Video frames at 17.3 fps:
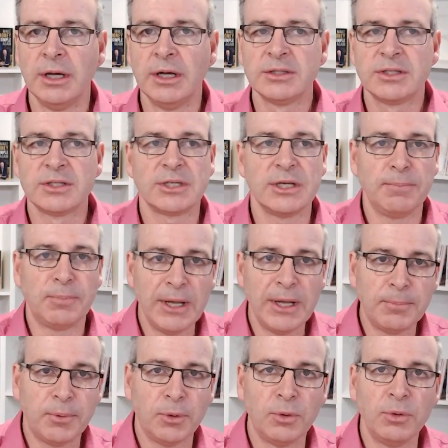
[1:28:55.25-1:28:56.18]
to see
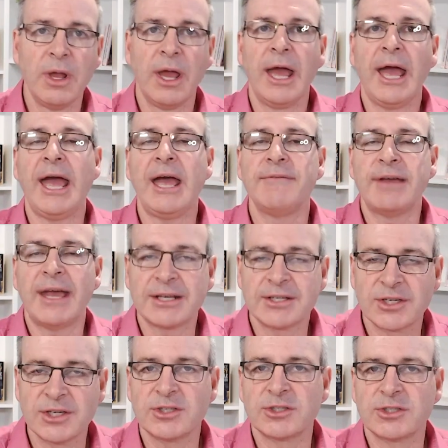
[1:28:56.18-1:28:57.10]
people have
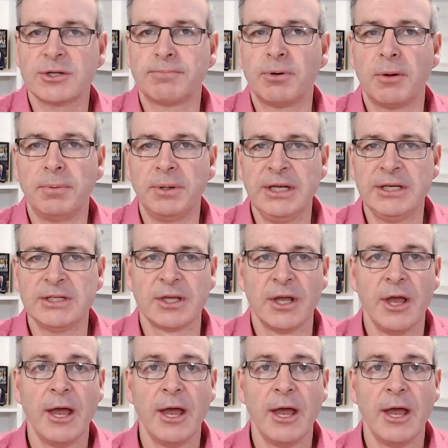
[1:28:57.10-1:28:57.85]
access to properties.